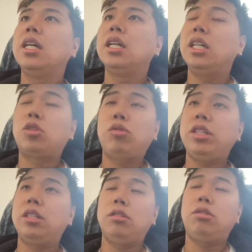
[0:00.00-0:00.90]
This
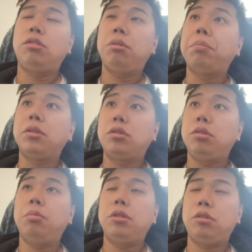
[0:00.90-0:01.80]
greens are
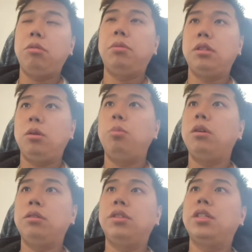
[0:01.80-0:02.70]
super dope,
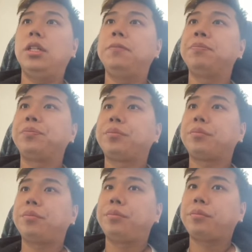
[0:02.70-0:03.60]
honestly.
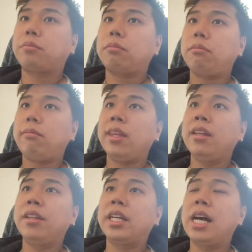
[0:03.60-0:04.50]
And
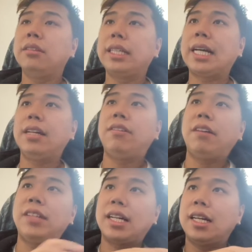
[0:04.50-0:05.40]
I think how they kind of
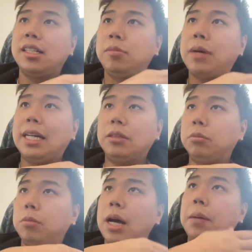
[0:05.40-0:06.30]
have that kind of spider
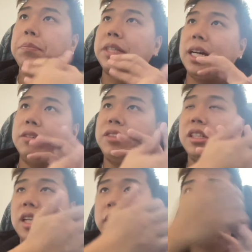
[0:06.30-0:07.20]
web kind of
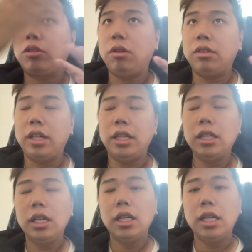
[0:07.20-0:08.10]
design across
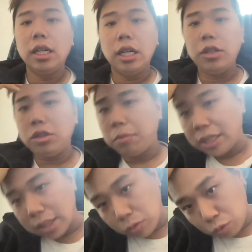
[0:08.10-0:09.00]
it, it just
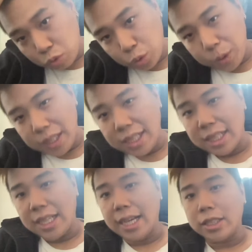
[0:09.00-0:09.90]
makes it
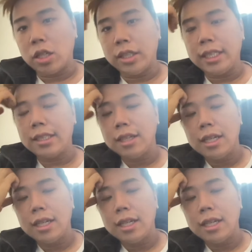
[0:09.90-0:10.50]
really iconic.